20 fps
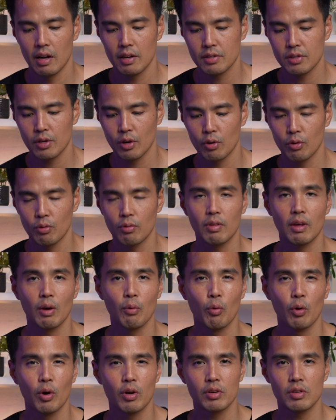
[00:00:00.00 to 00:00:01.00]
So there
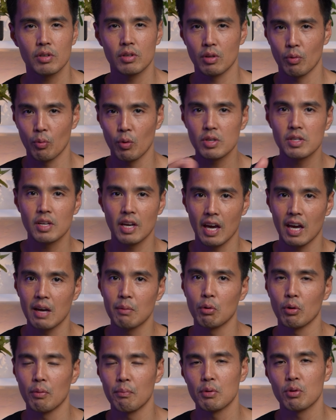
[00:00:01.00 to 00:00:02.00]
was a
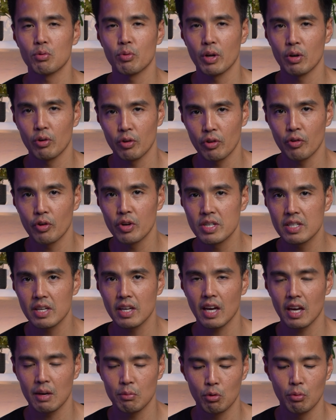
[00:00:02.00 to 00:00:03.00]
cable in between, or there is a
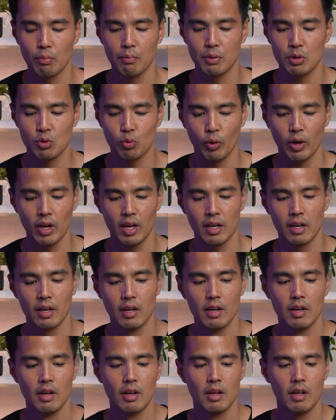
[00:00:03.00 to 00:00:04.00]
cable in between
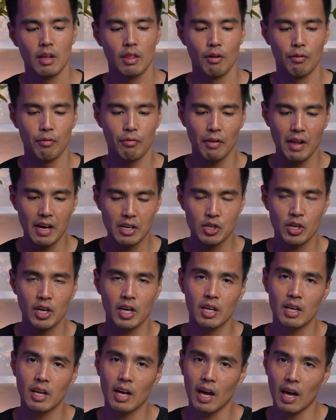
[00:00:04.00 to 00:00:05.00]
the flash
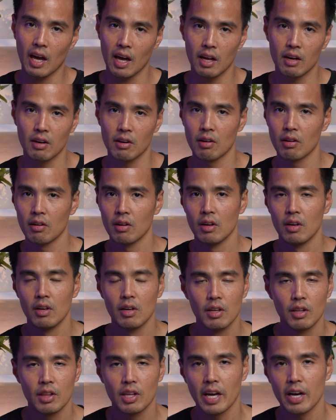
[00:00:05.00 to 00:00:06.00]
head and
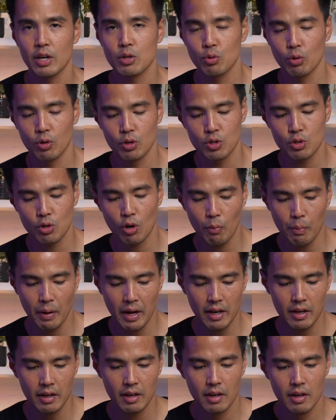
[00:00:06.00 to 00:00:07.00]
the actual control
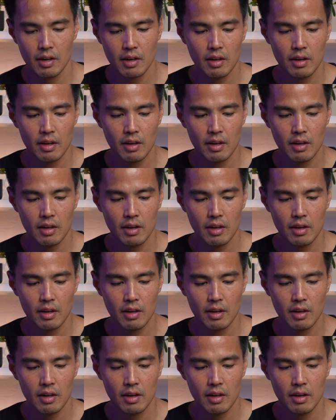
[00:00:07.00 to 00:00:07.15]
pack.